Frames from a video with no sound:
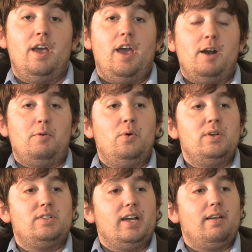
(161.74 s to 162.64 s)
And I'm
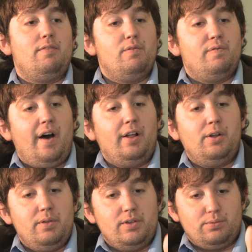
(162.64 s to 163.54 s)
always like, if you
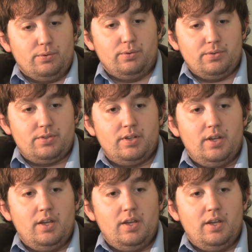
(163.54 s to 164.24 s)
follow these rules,